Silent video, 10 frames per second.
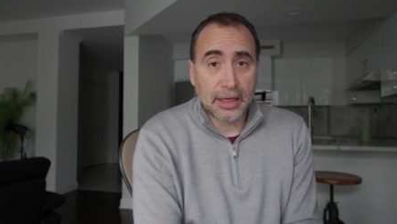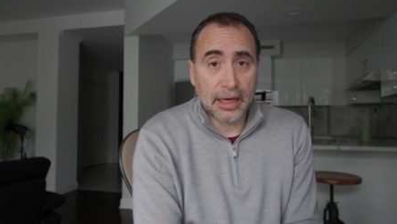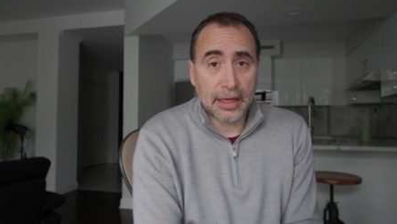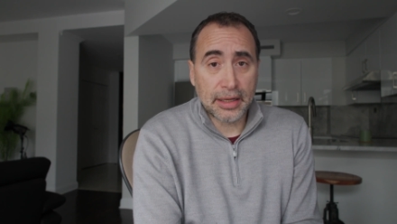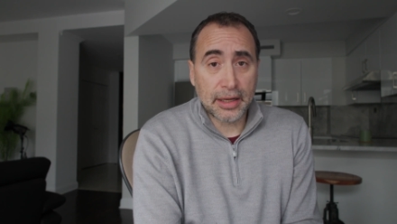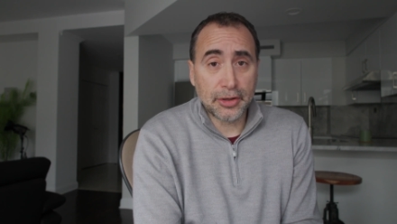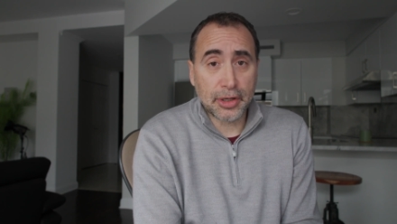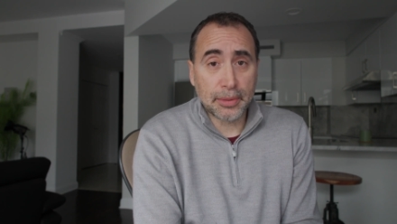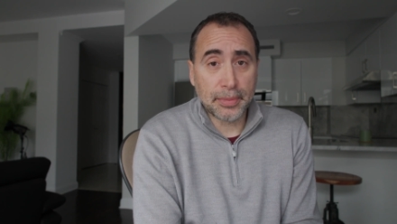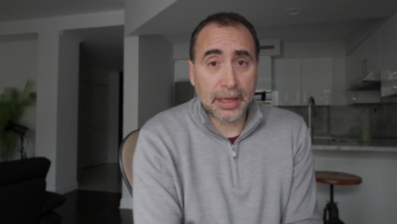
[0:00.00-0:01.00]
and then you
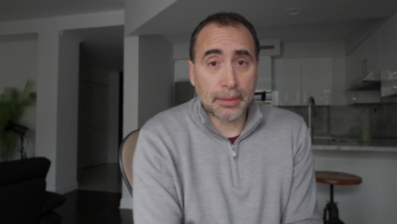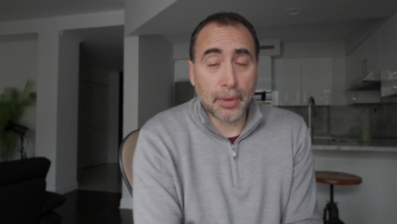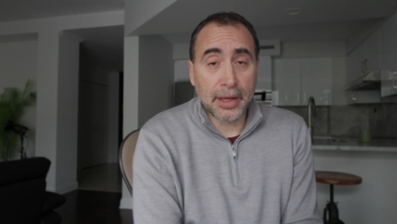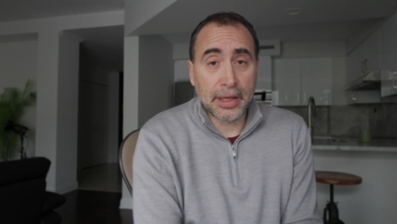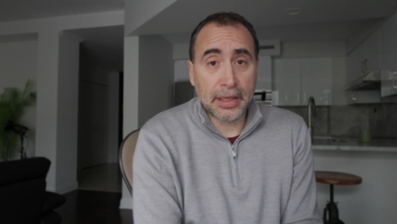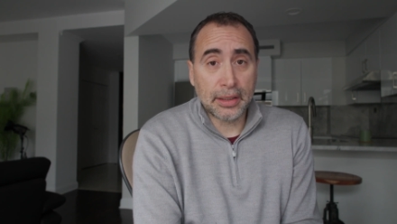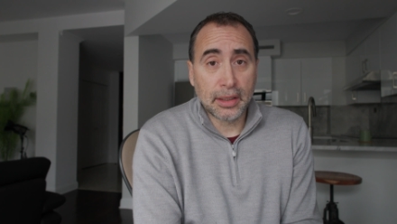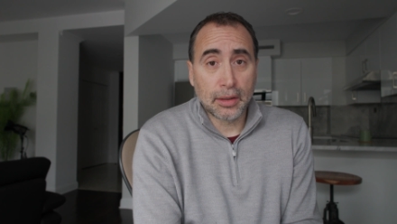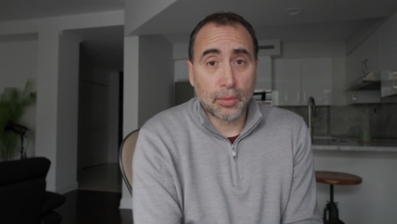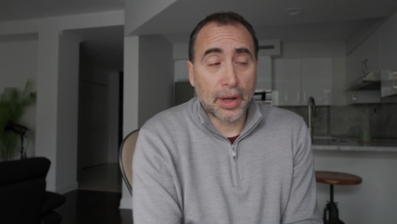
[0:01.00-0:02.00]
can make money
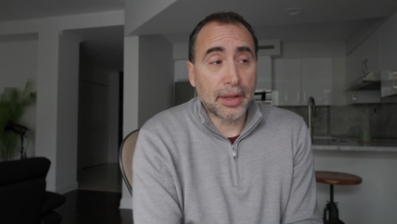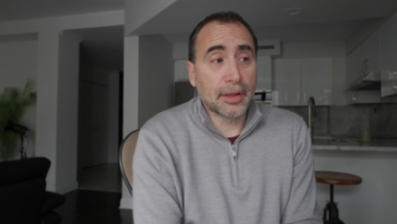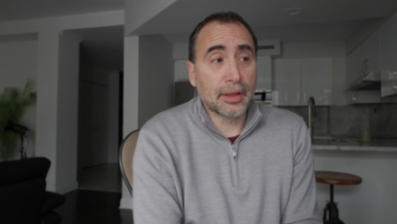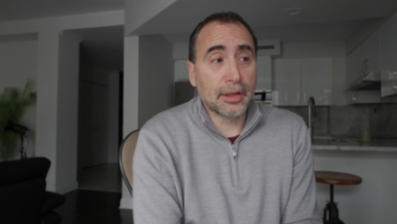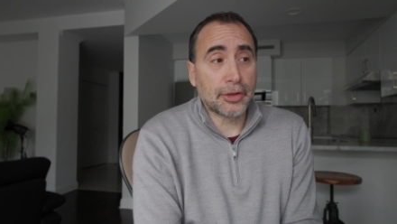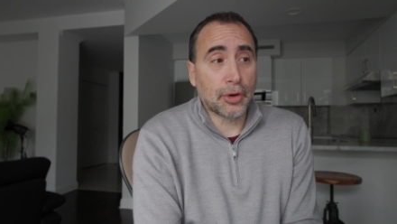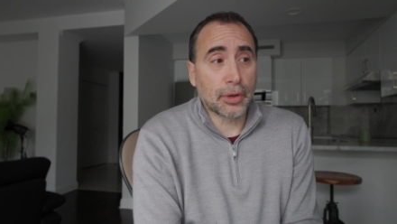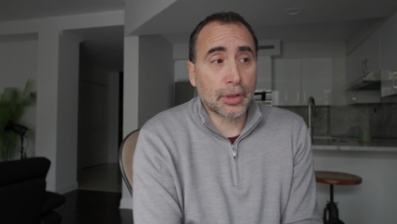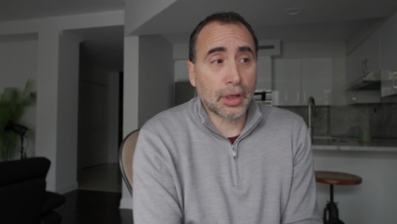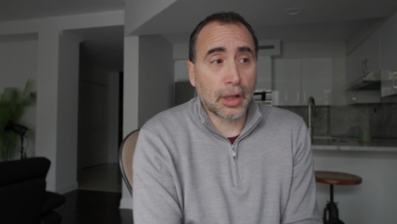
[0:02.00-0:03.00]
when
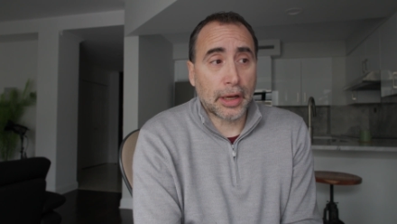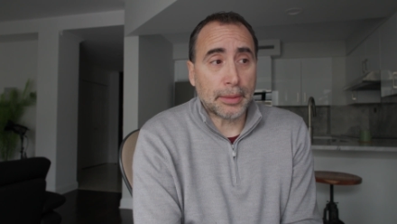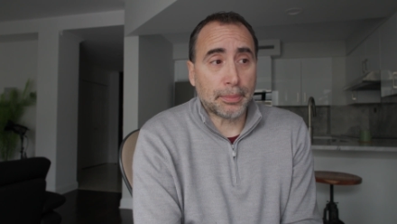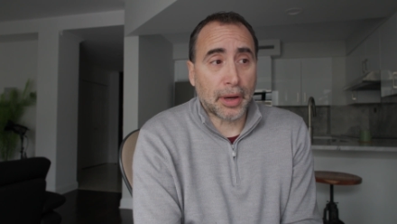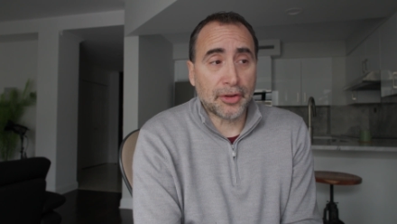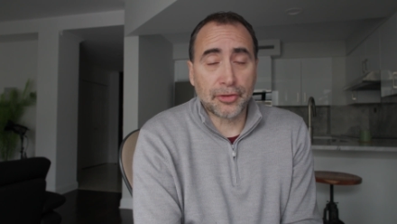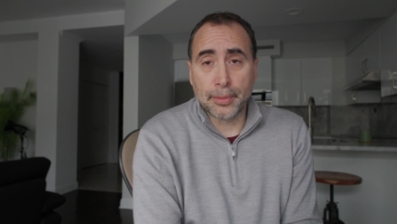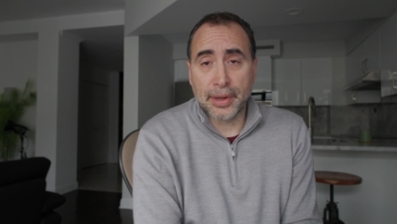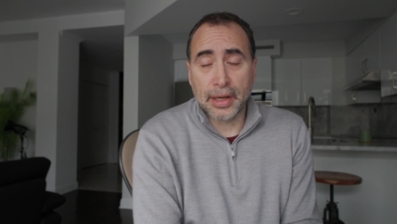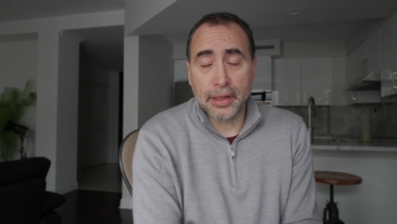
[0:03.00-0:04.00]
your client buys
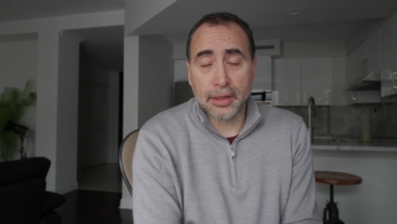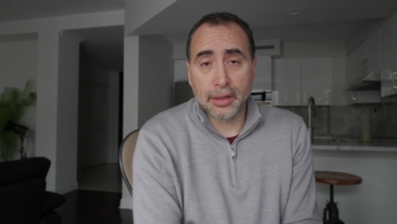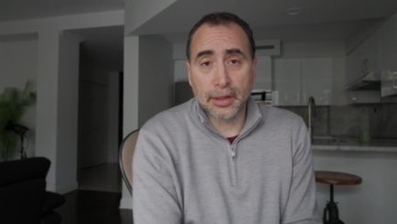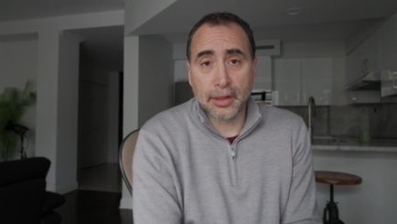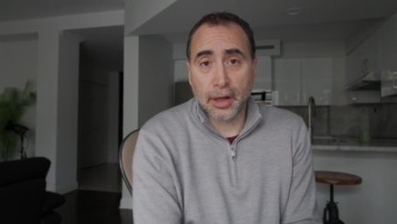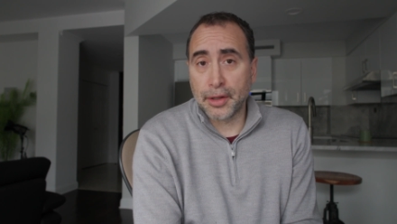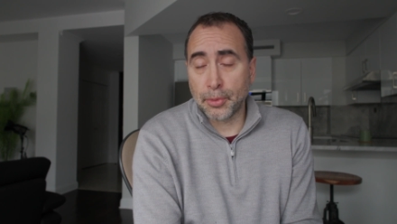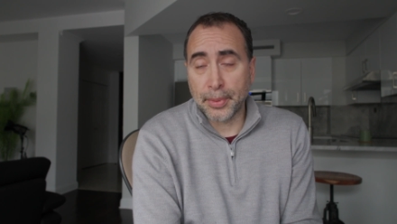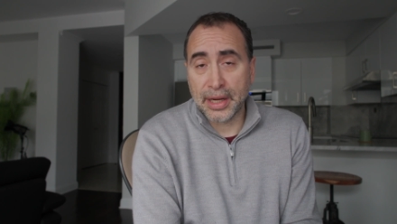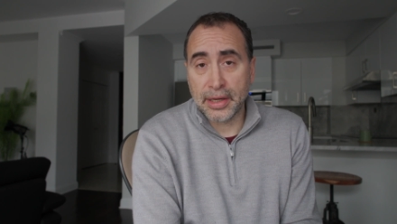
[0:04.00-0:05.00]
domain a uh,
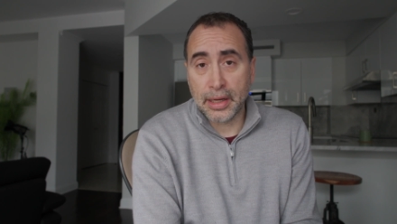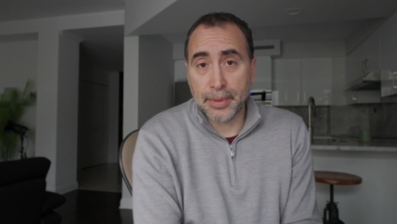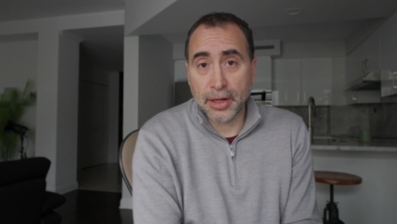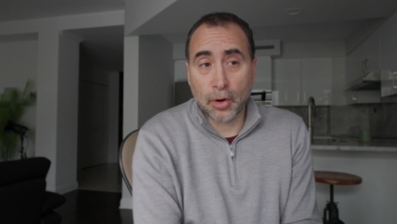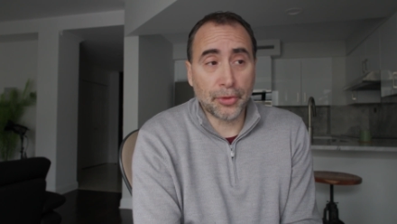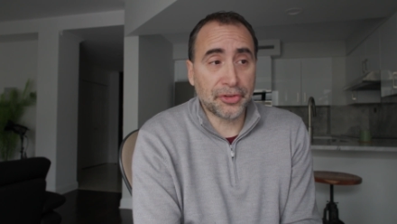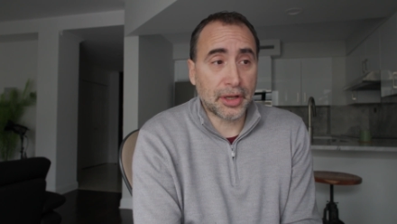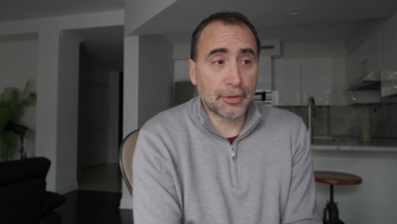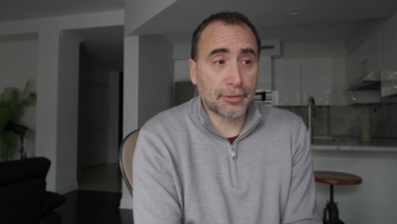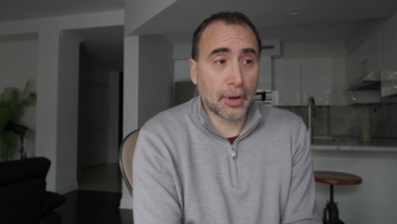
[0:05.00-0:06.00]
domain name and
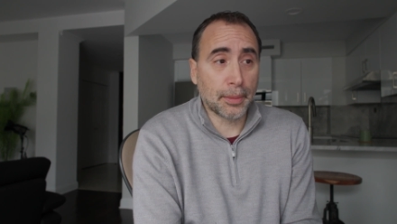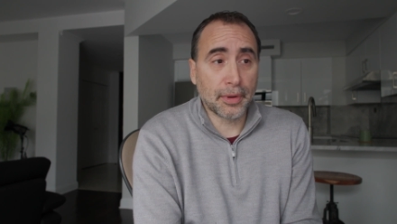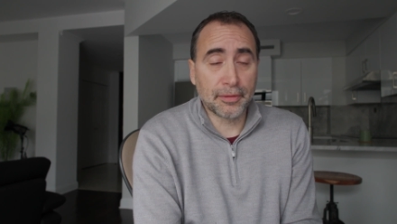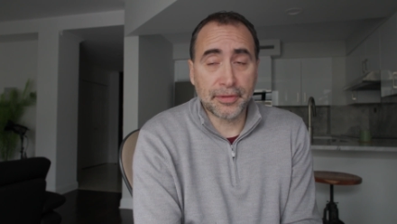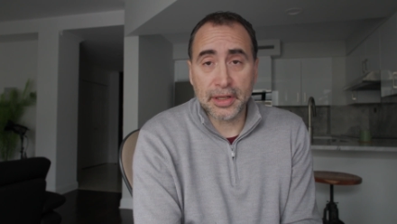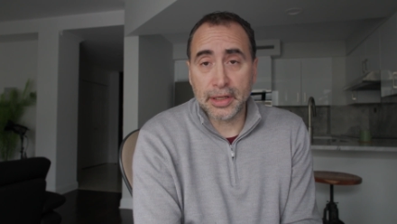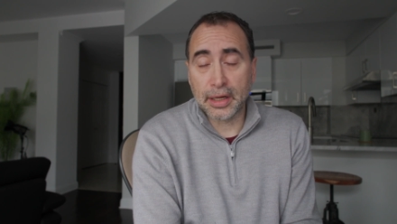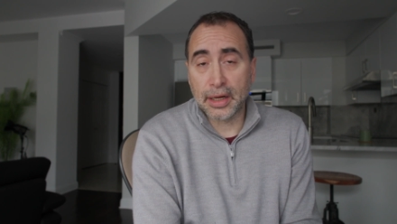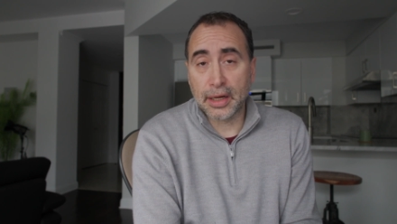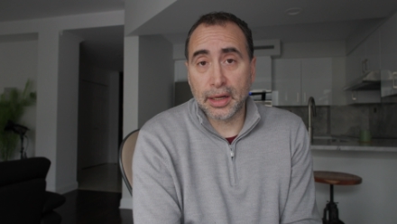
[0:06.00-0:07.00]
hosting from the
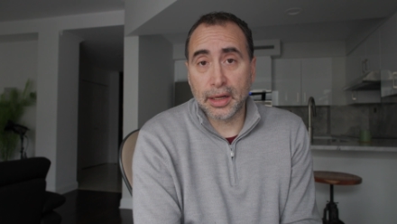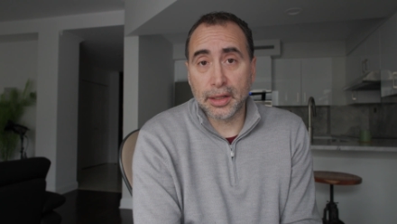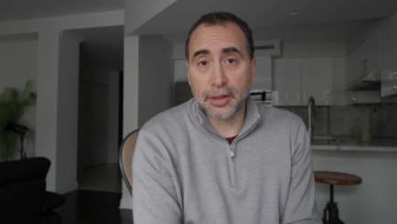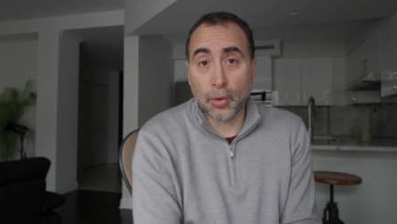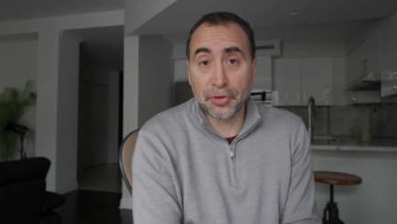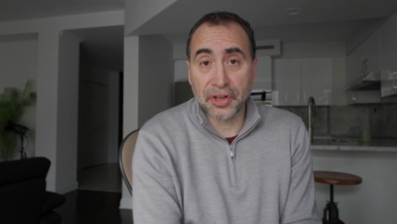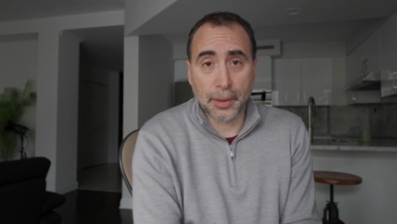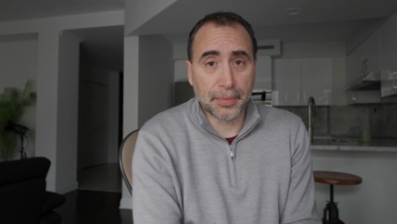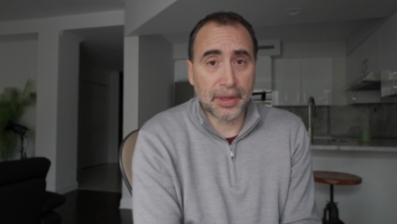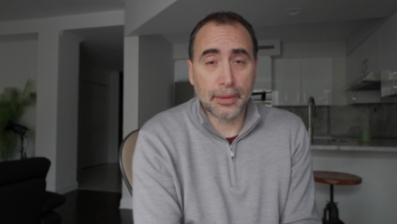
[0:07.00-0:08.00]
uh, the hosting
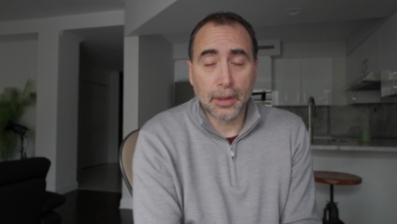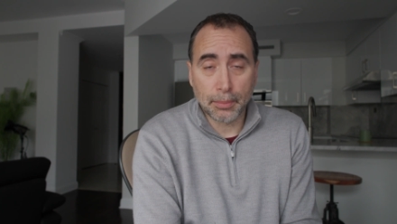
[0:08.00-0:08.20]
company.